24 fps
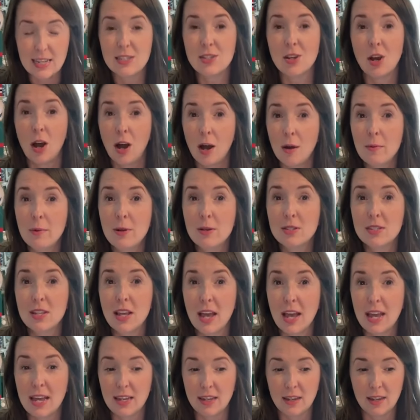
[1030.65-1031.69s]
It's almost
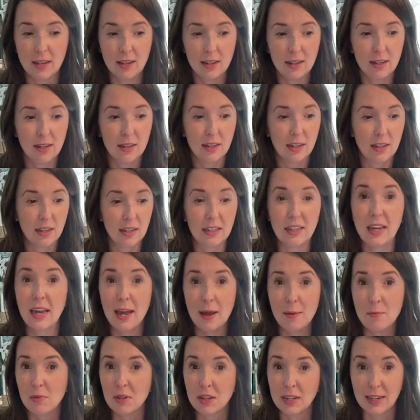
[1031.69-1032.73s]
like
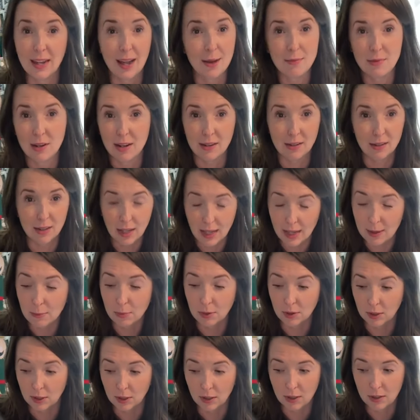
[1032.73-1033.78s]
gambling. I'm not a
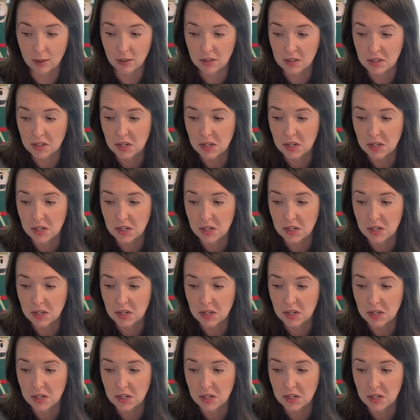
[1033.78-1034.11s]
gambler.